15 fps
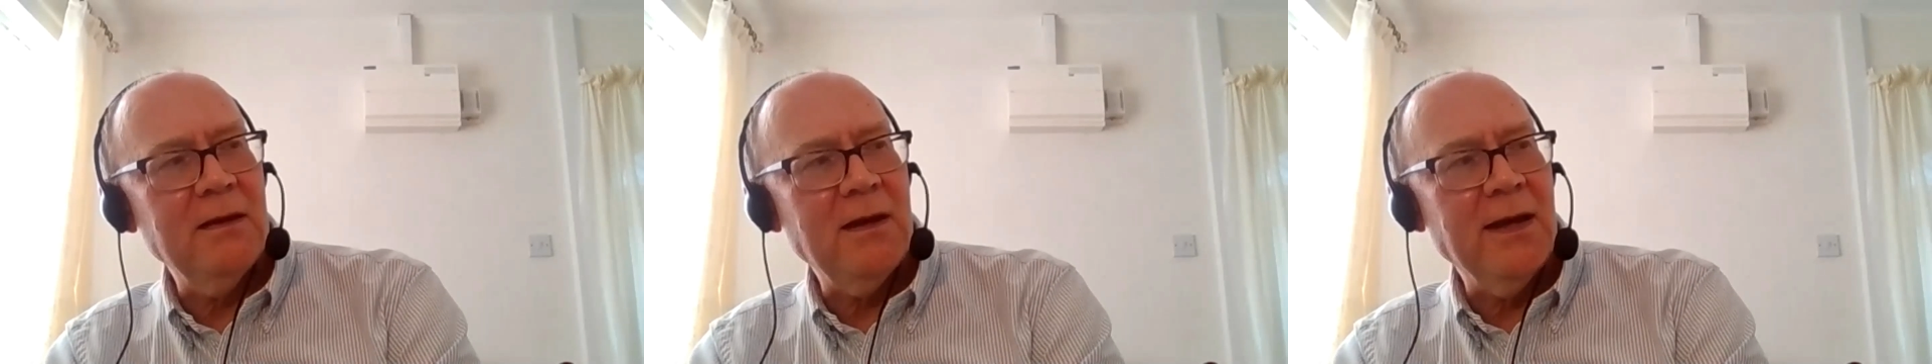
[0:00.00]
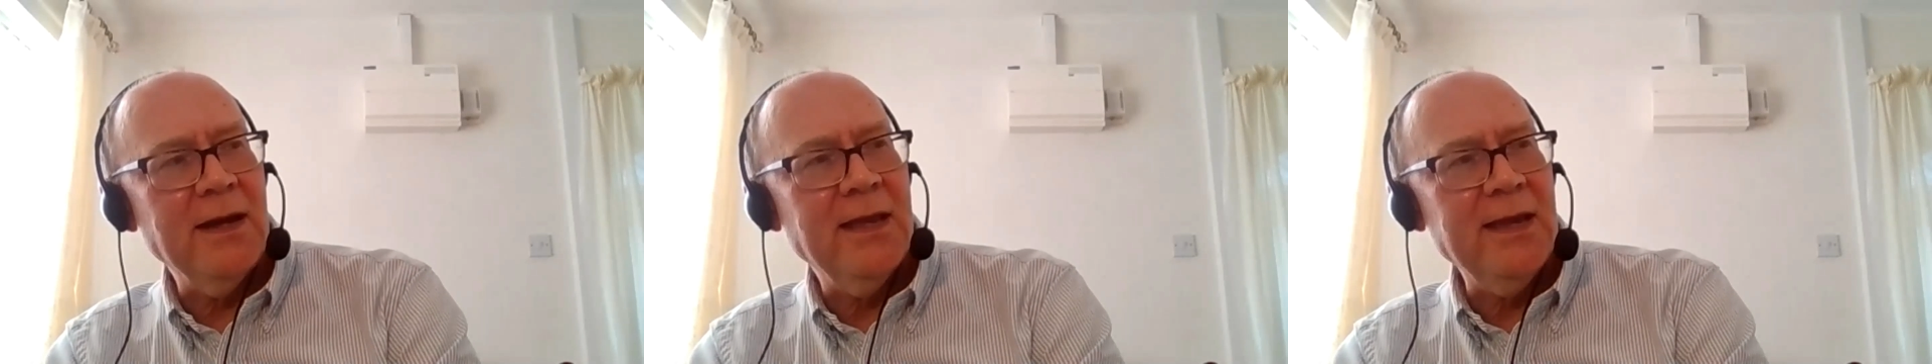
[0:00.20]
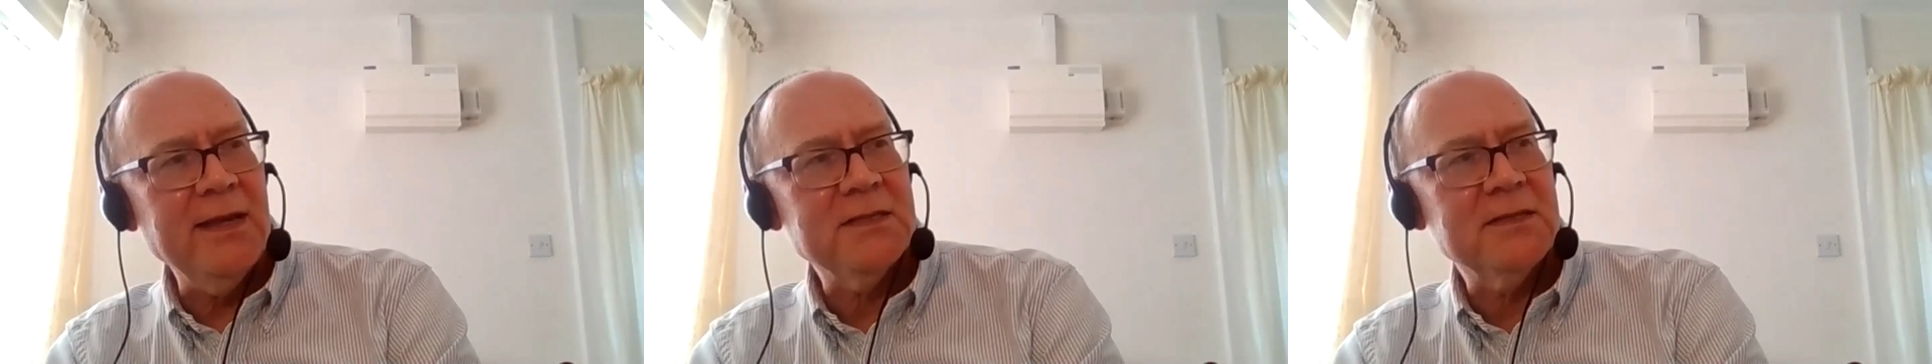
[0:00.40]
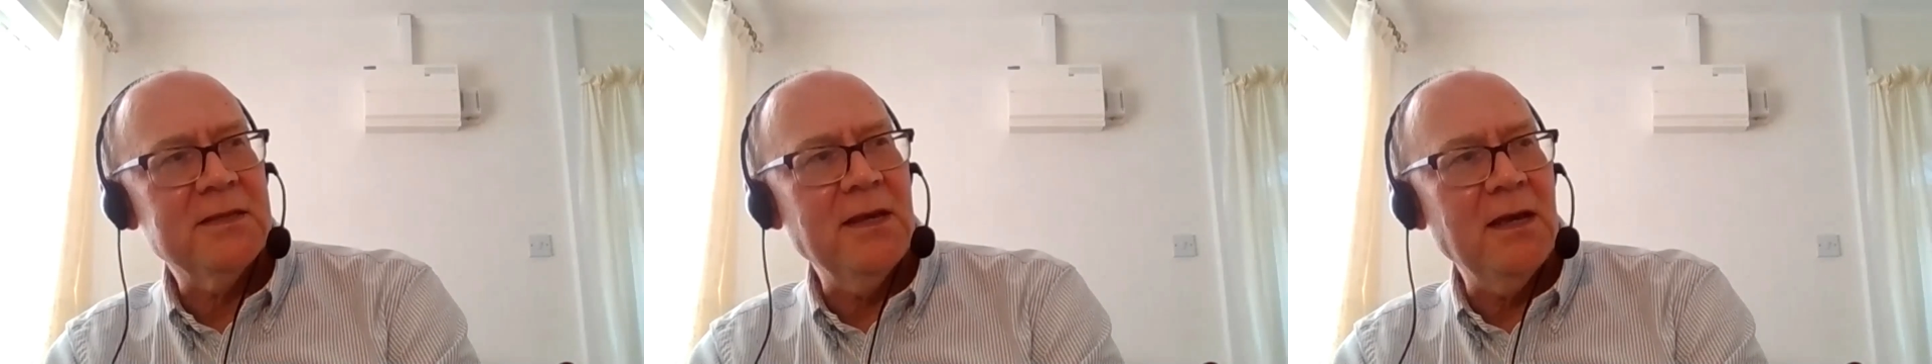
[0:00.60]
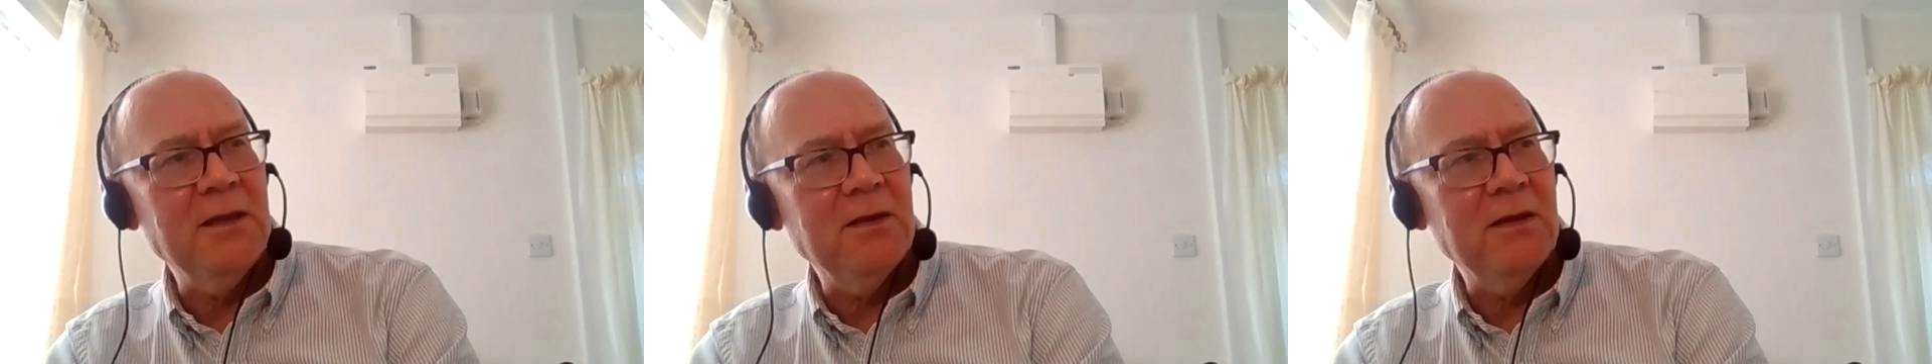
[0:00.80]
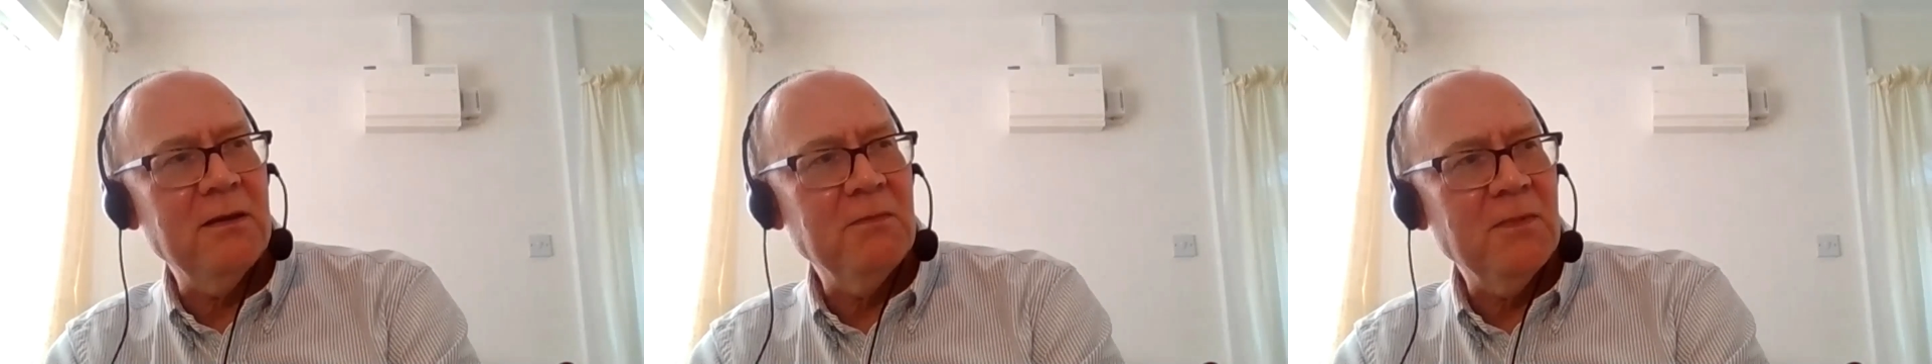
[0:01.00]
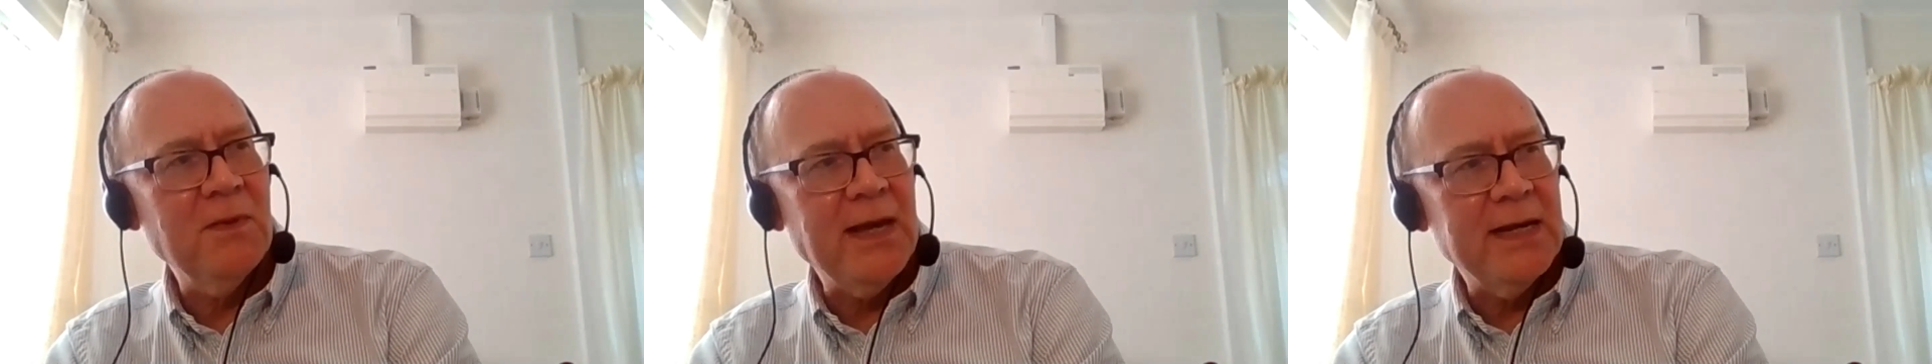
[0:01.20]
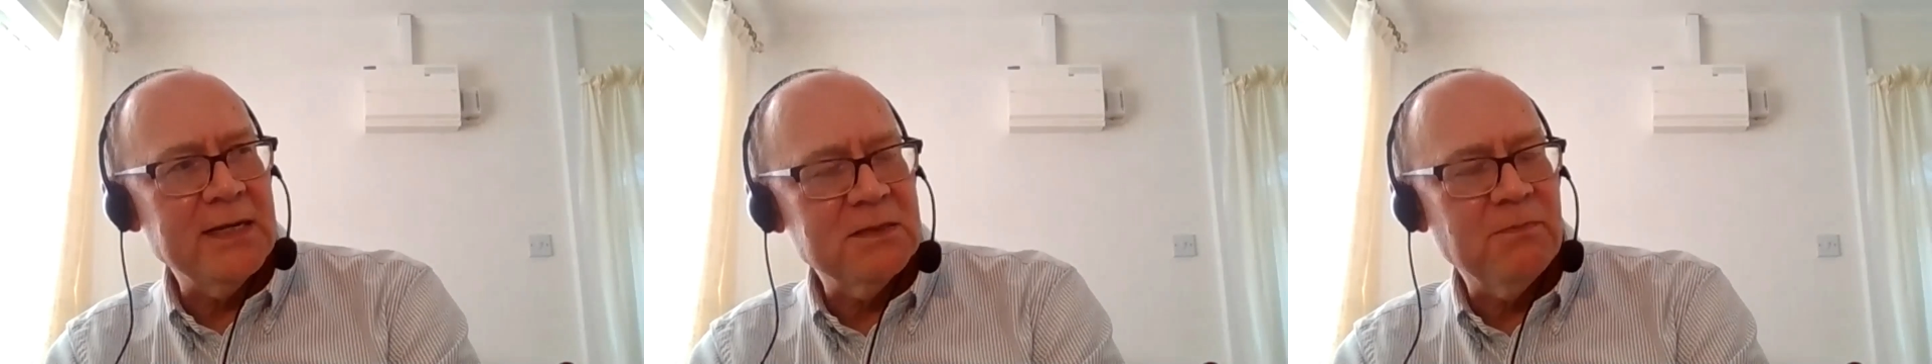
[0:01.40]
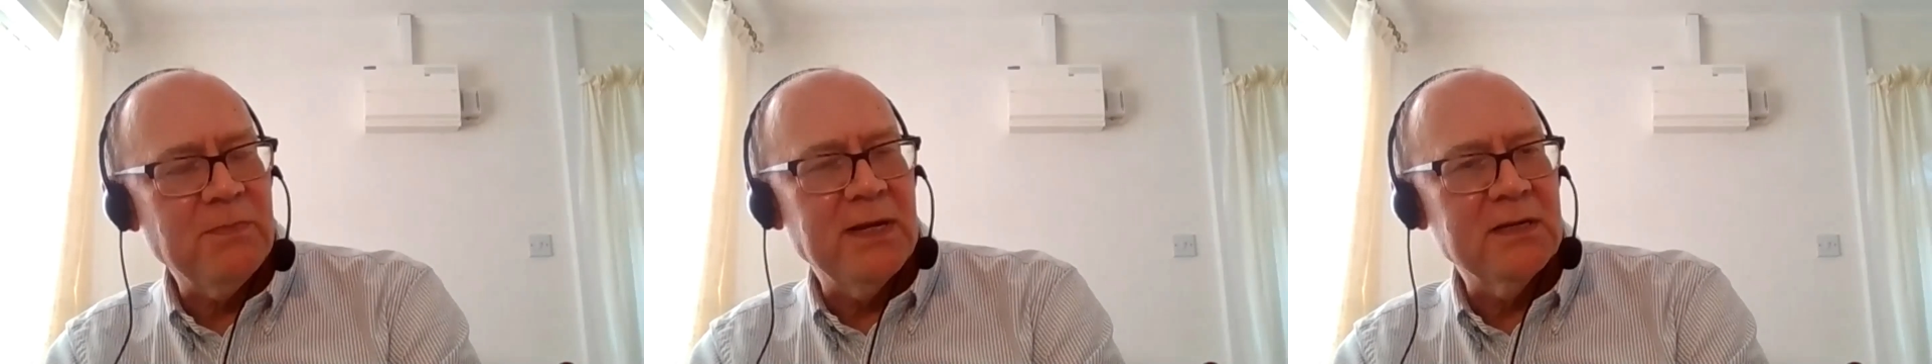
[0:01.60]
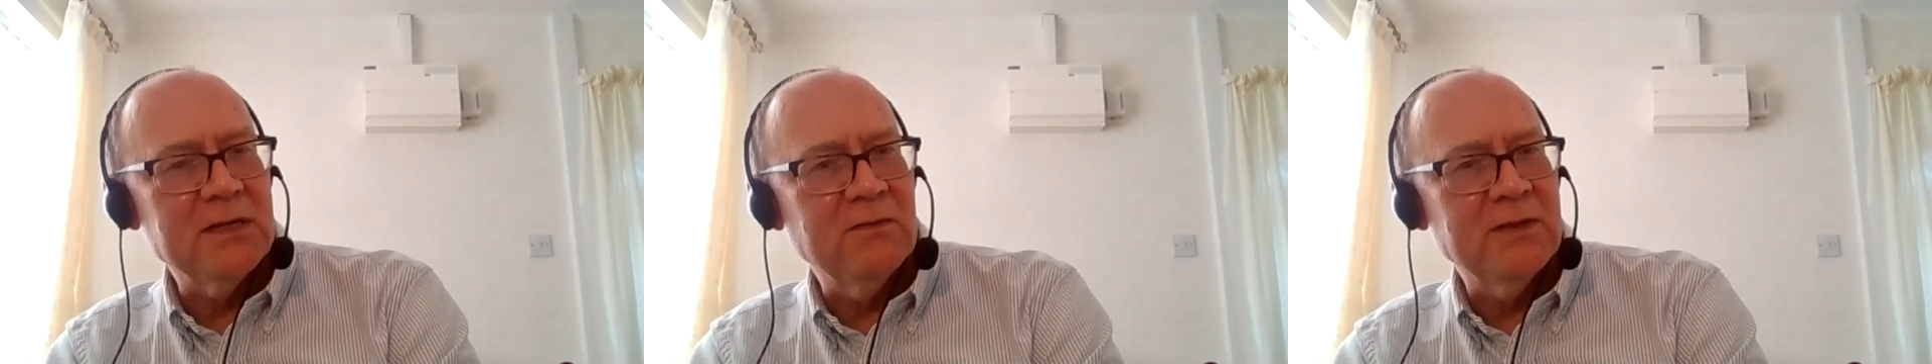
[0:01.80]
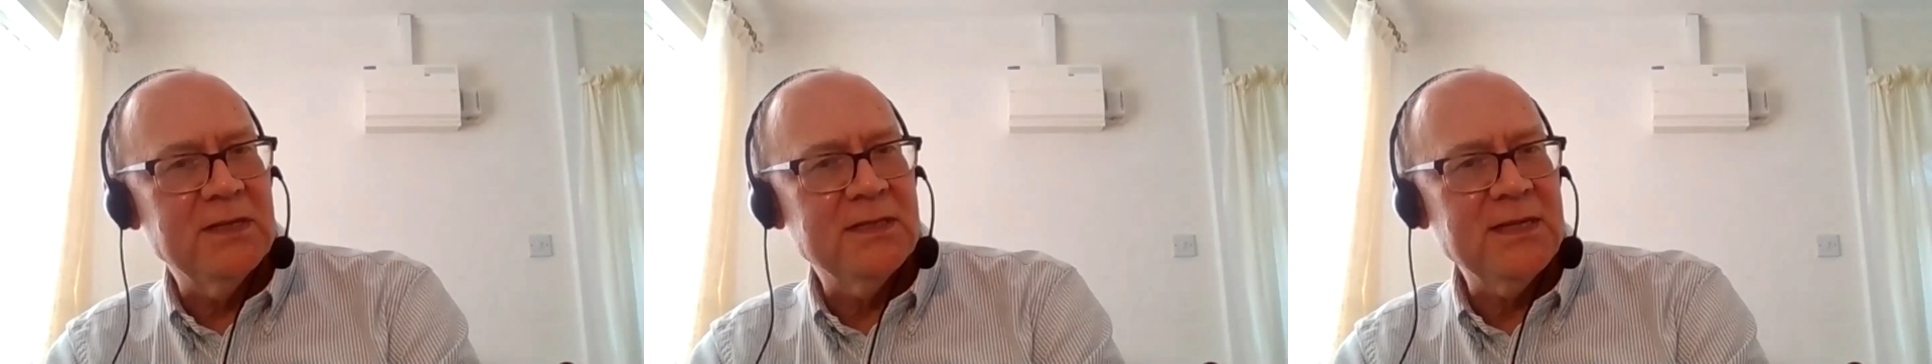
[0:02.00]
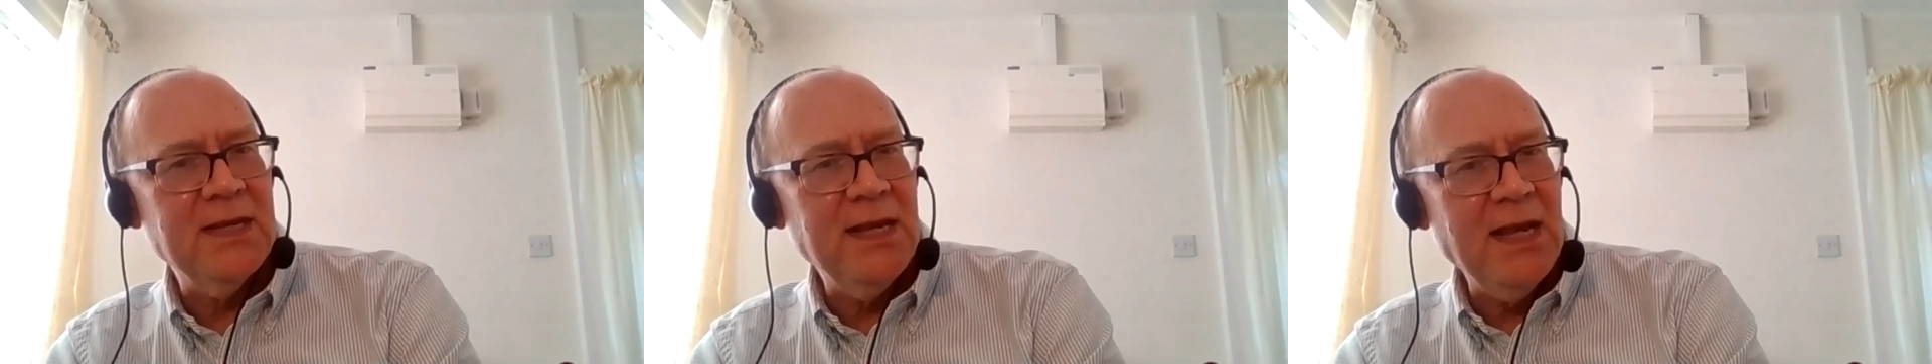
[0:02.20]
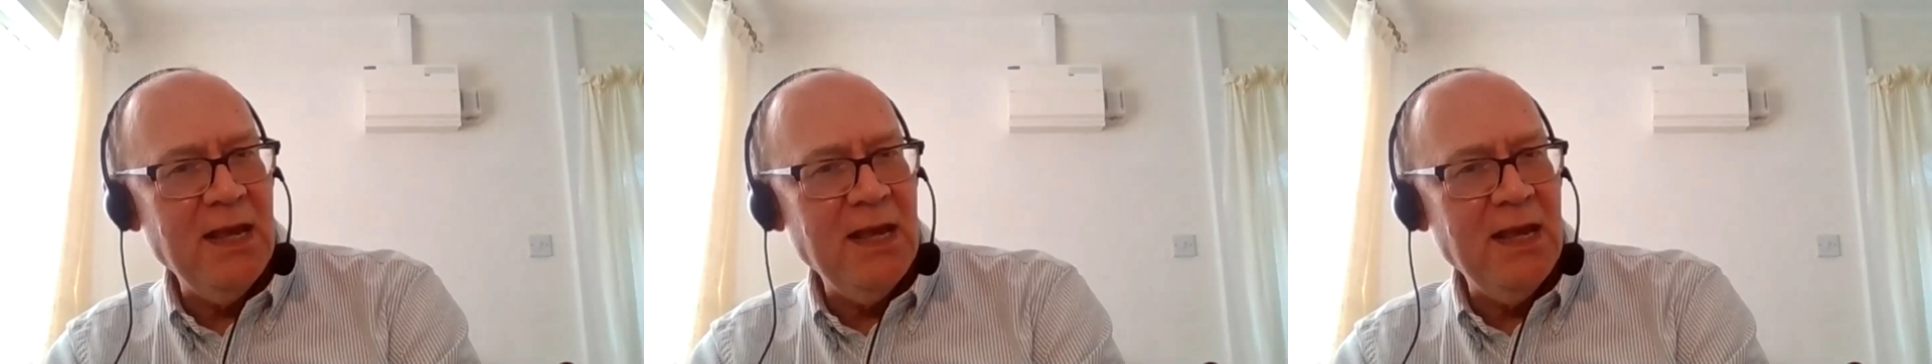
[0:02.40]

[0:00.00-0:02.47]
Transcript: I guess the other aspect of it is